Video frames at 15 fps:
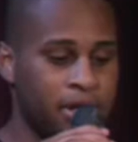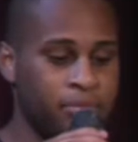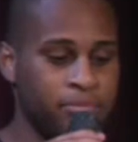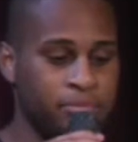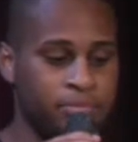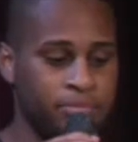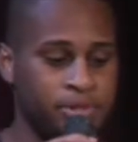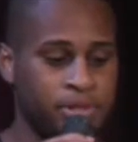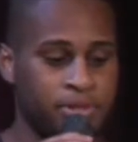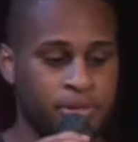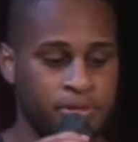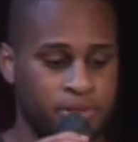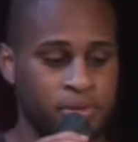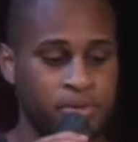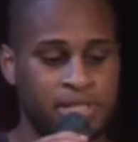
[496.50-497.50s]
um, to,
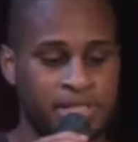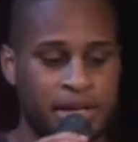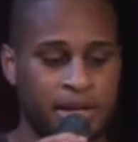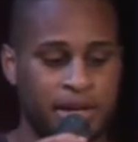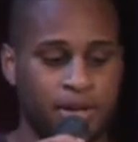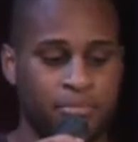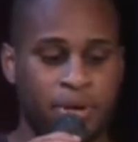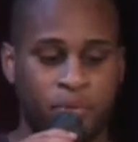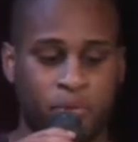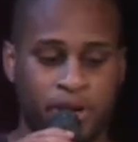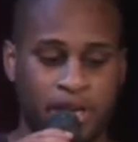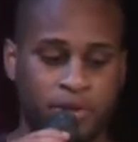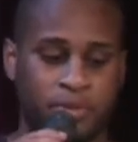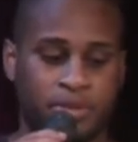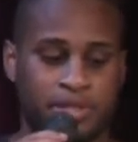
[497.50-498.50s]
the, to a setting by
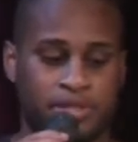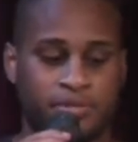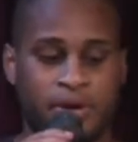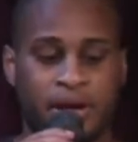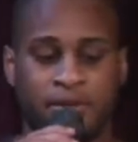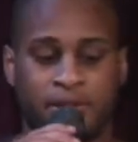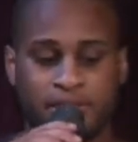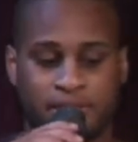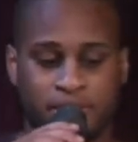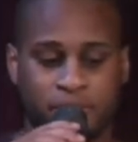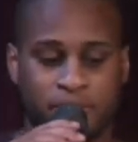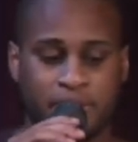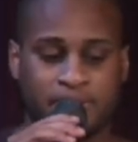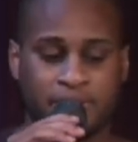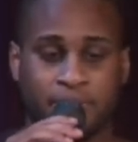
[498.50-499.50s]
working with the surroundings to
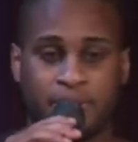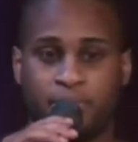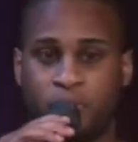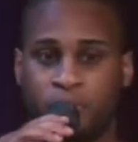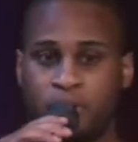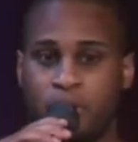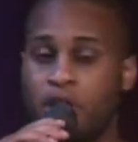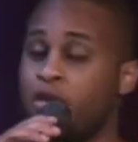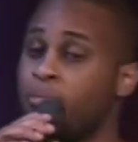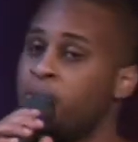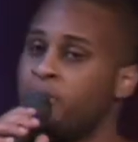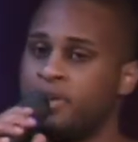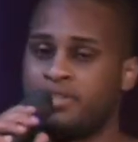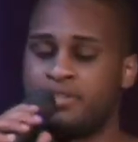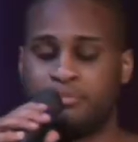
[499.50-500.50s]
create something more
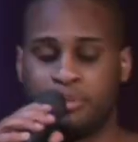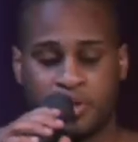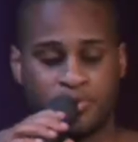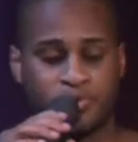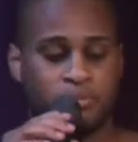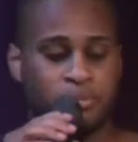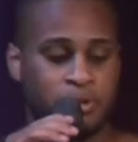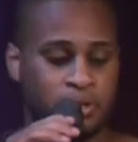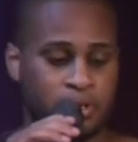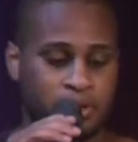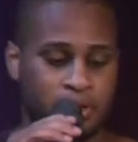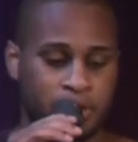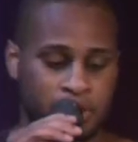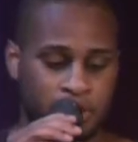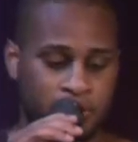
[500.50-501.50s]
harmonious and pleasurable
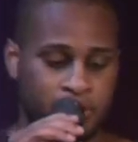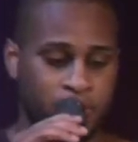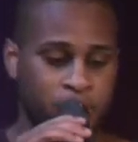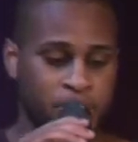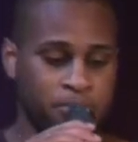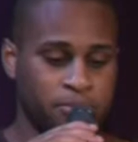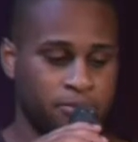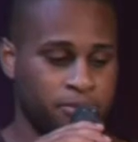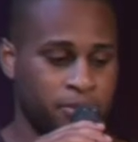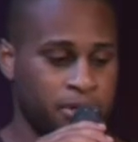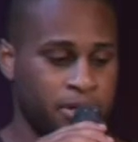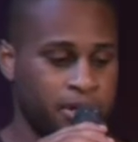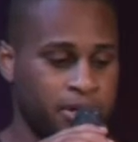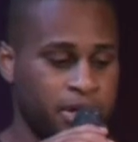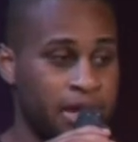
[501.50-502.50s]
than it was
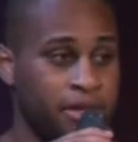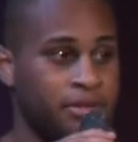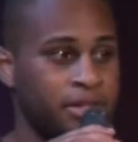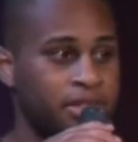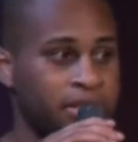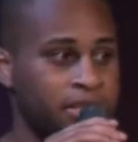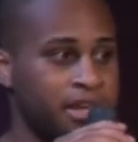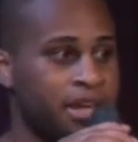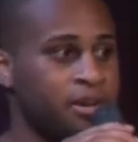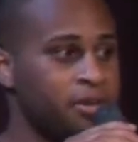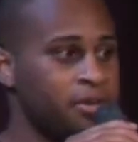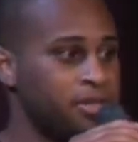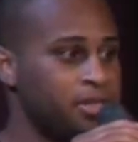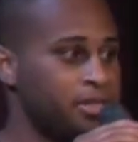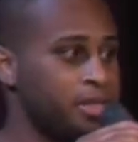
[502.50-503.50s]
before. And I think
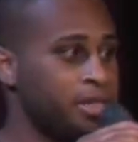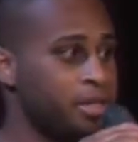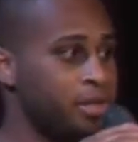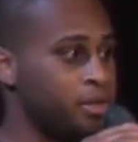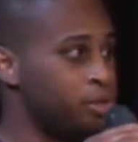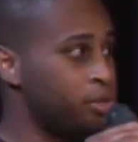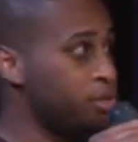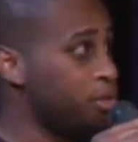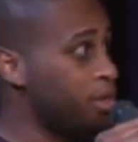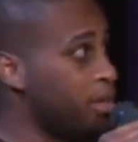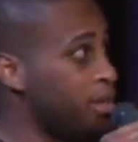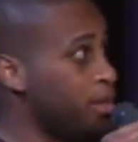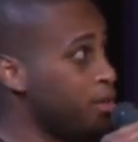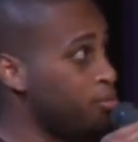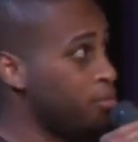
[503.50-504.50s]
designers should
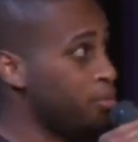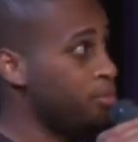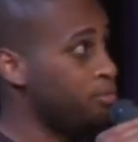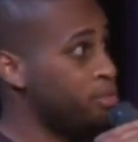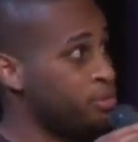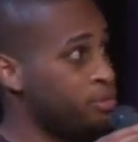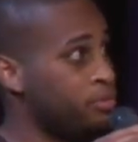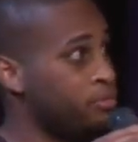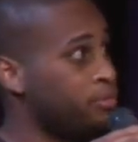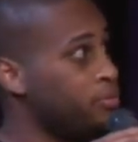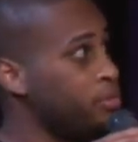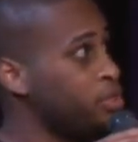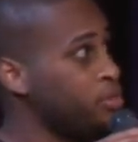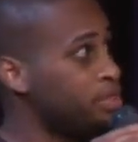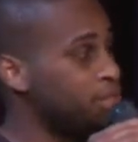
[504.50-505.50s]
uh, sort of
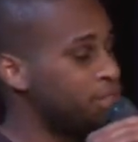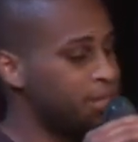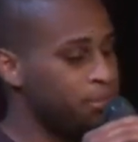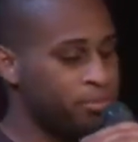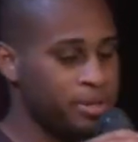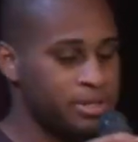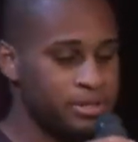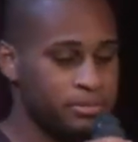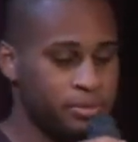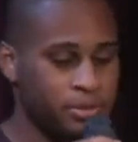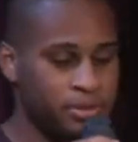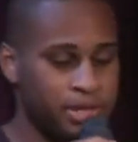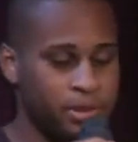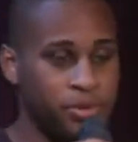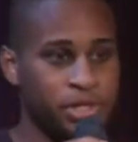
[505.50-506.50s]
use the same
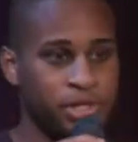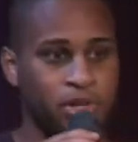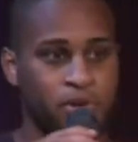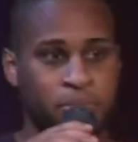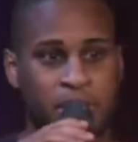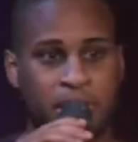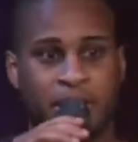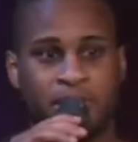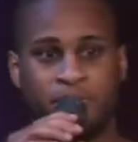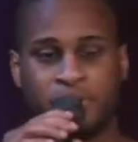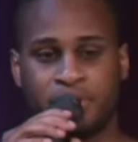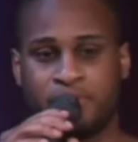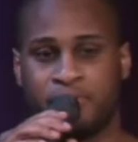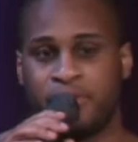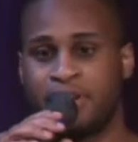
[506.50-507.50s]
principle, that we should go beyond
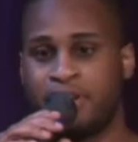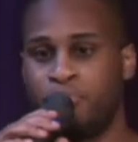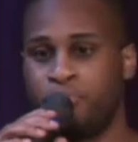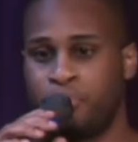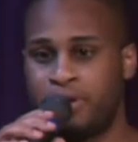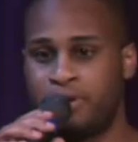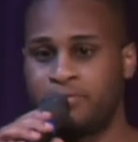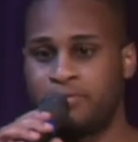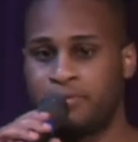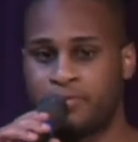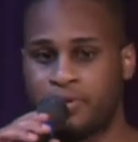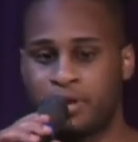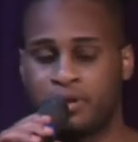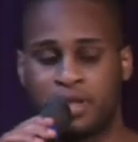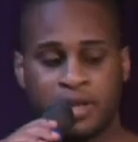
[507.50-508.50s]
just filling a brief
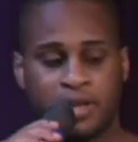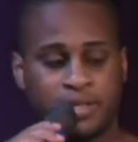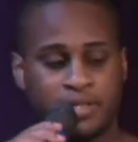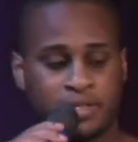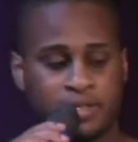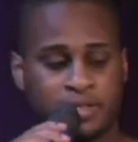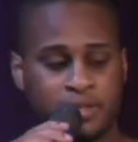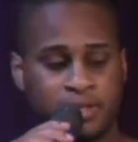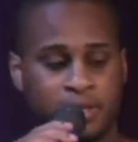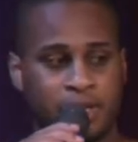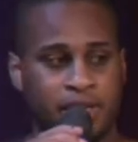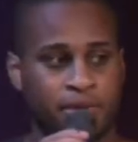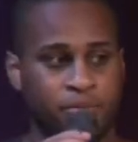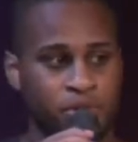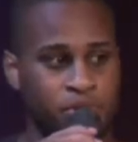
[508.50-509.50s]
for our clients,
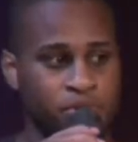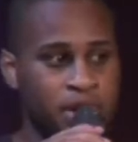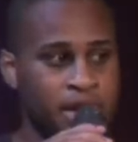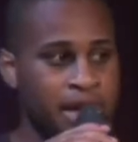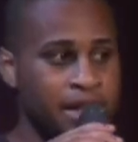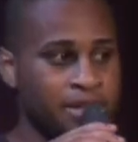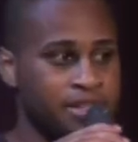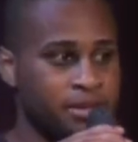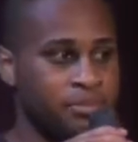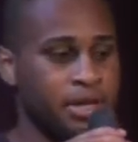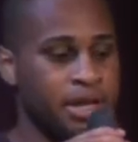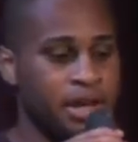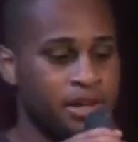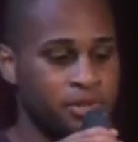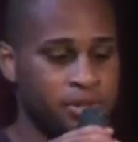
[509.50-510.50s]
and we should try to add
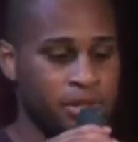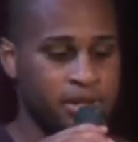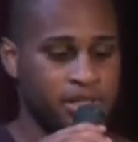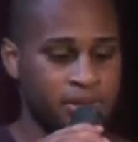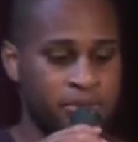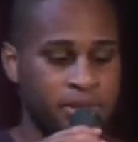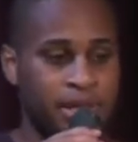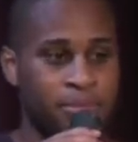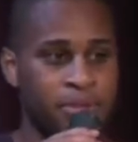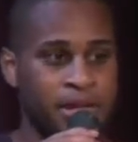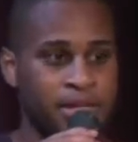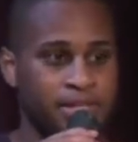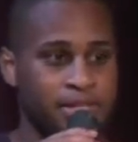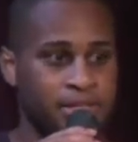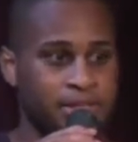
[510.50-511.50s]
something extra, something that
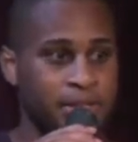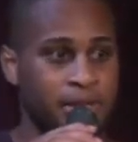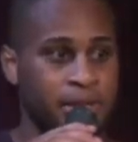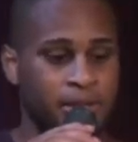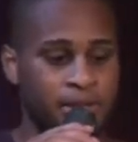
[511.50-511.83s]
makes